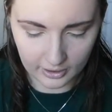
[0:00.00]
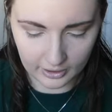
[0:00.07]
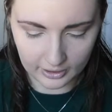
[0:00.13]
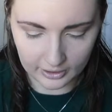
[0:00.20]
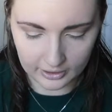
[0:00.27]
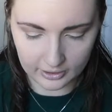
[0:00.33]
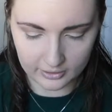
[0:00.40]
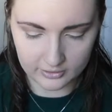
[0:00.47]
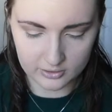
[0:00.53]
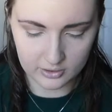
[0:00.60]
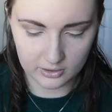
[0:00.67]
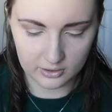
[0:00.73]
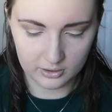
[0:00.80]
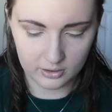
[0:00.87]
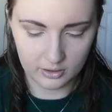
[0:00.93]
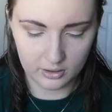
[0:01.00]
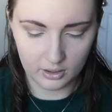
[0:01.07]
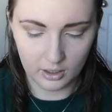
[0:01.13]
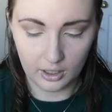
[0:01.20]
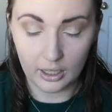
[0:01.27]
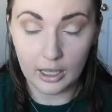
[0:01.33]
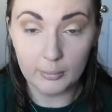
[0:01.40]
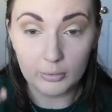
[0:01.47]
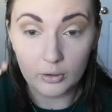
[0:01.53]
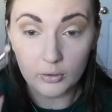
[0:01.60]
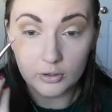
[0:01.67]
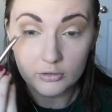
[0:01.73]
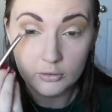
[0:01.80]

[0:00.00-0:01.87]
and I'm going